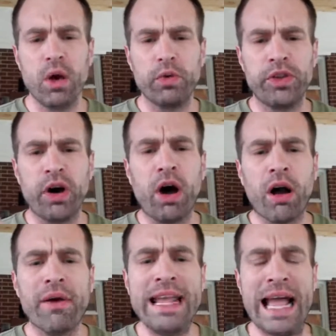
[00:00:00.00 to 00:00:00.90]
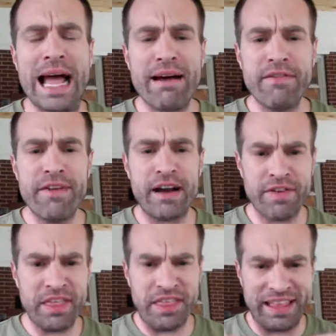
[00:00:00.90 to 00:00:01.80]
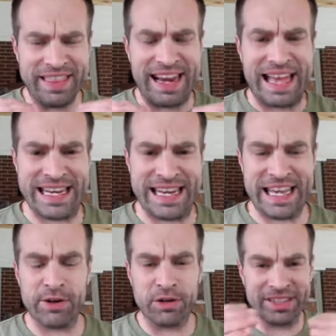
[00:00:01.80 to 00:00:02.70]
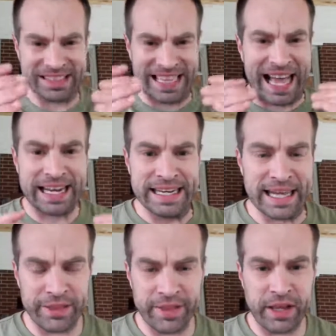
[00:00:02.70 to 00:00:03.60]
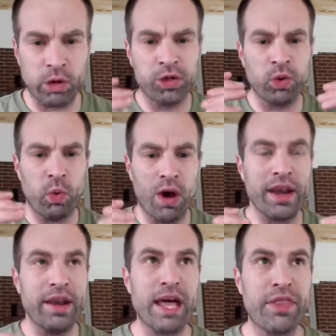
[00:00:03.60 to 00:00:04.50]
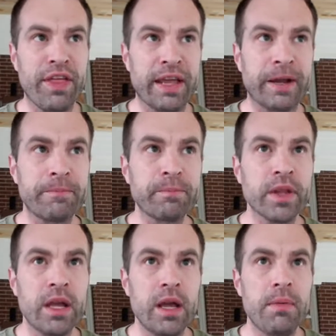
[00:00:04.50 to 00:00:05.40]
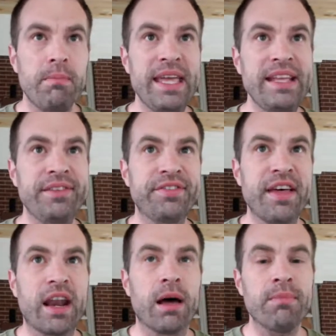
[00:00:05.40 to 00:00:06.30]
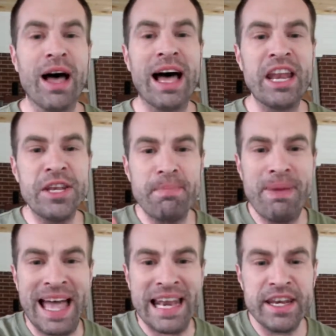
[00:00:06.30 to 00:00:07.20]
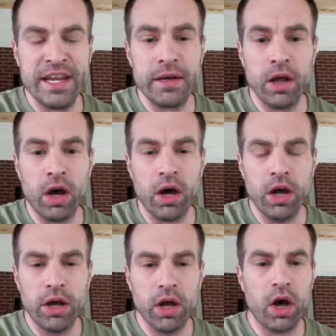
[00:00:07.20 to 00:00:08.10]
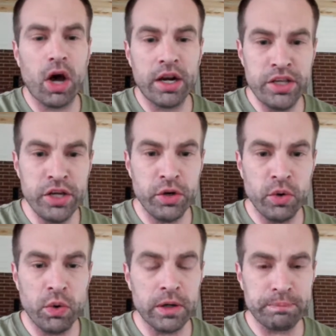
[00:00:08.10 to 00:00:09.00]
To already have everything that I need, or to lack nothing, or to want nothing, means that I'm not dependent on you